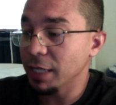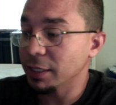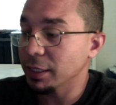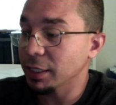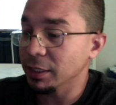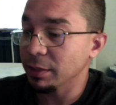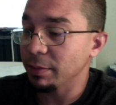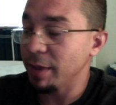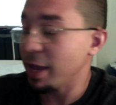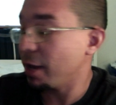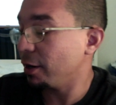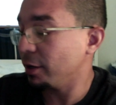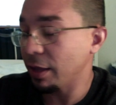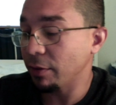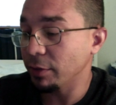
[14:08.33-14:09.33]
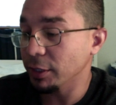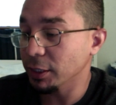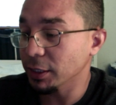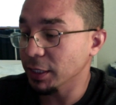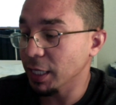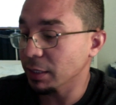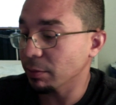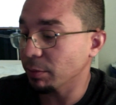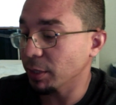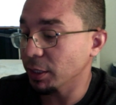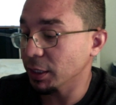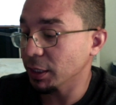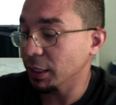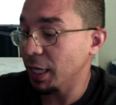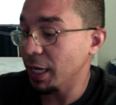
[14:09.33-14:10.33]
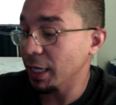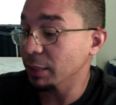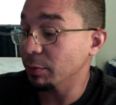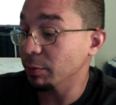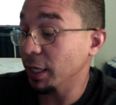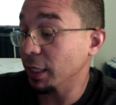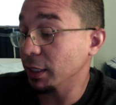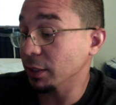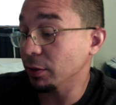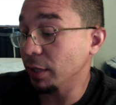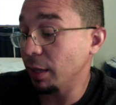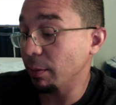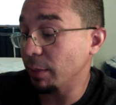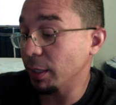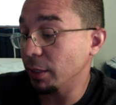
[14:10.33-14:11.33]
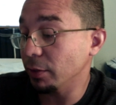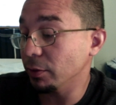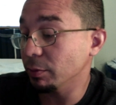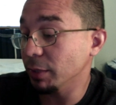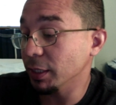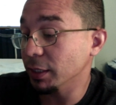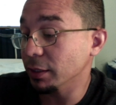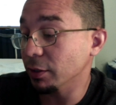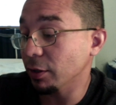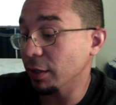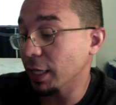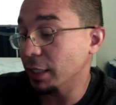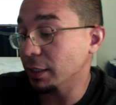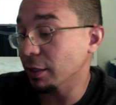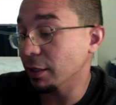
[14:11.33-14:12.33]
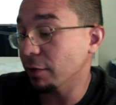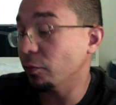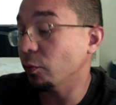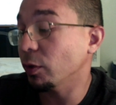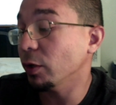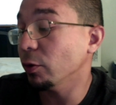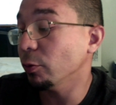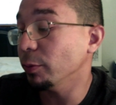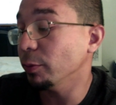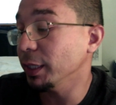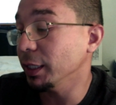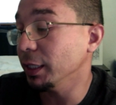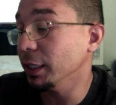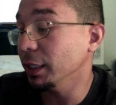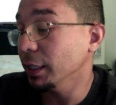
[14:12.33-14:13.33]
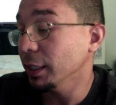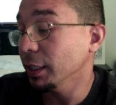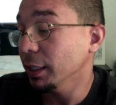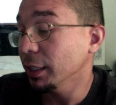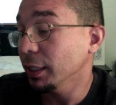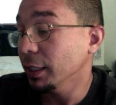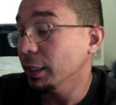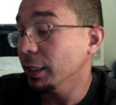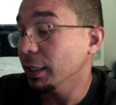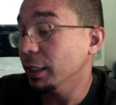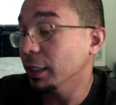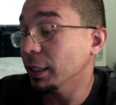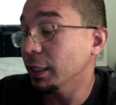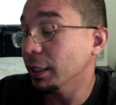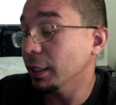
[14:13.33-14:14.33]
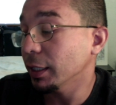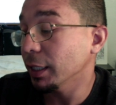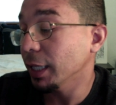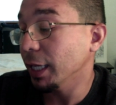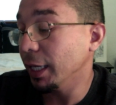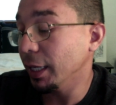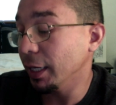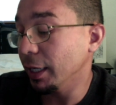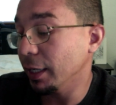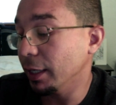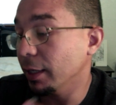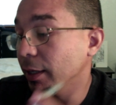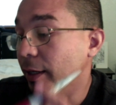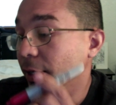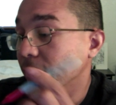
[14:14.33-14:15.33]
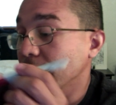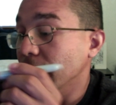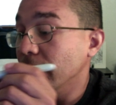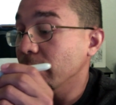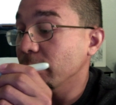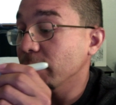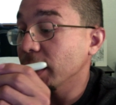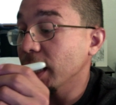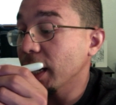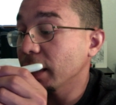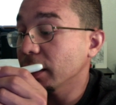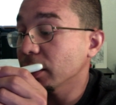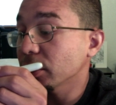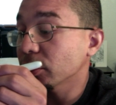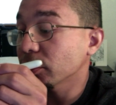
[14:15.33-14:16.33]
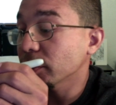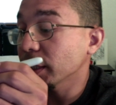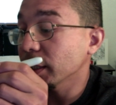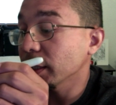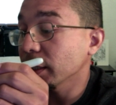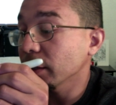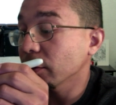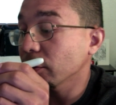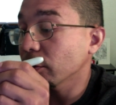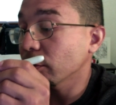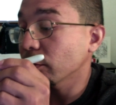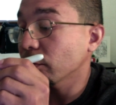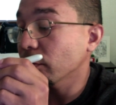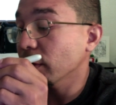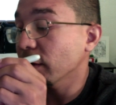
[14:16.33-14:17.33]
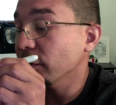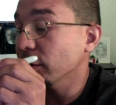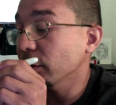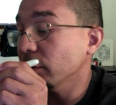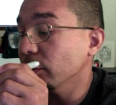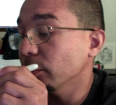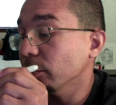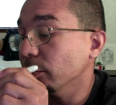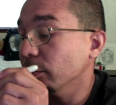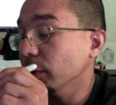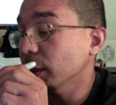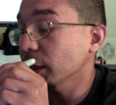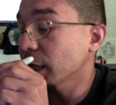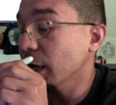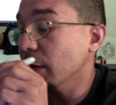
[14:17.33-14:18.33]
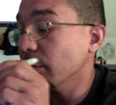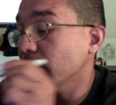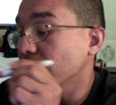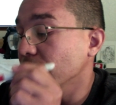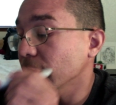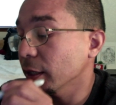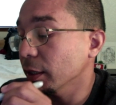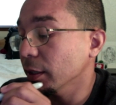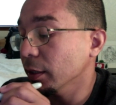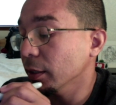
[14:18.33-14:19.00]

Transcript: It doesn't matter. That one just has a bunch of lines, but it still can be used because all that stuff will be hidden behind the tree or wherever you decide to put it.